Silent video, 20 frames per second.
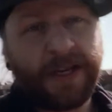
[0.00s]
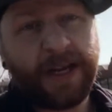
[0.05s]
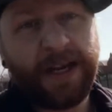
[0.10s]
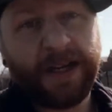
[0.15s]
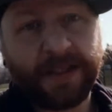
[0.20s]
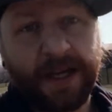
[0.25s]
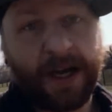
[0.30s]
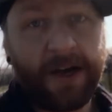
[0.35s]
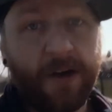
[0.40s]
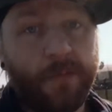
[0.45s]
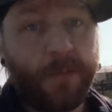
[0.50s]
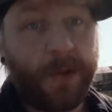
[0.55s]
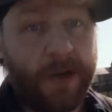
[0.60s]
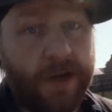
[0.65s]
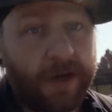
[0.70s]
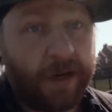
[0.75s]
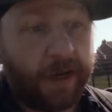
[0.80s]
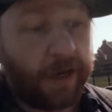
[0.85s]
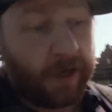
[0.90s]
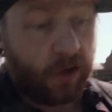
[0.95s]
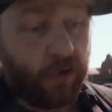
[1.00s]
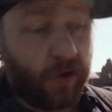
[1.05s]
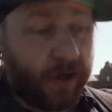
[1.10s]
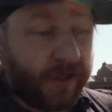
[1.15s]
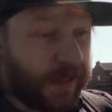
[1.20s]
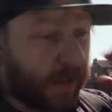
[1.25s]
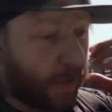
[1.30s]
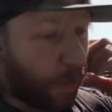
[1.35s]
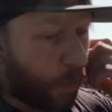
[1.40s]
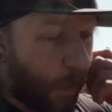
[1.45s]
days, I've been
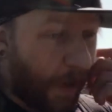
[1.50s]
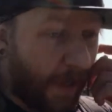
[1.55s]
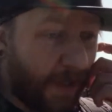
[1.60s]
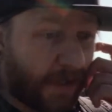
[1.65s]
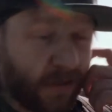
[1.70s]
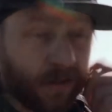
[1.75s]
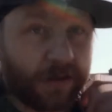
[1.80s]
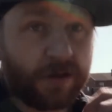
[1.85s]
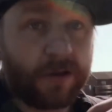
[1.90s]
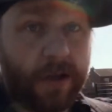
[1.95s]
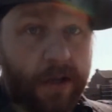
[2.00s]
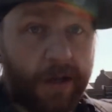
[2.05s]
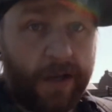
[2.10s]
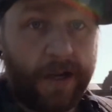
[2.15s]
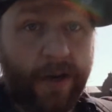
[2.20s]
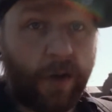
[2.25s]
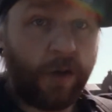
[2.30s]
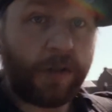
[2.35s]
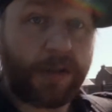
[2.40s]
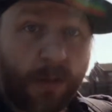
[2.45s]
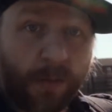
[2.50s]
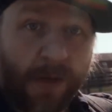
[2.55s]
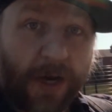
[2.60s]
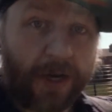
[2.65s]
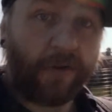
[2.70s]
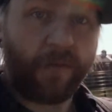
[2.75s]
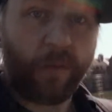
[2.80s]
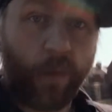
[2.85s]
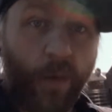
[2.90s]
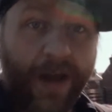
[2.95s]
increasing weight in some
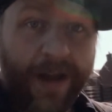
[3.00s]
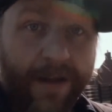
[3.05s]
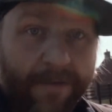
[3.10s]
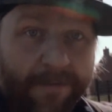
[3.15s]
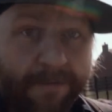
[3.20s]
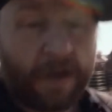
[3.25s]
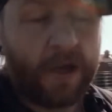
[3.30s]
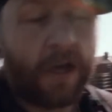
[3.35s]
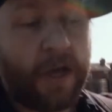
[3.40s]
kind of wave.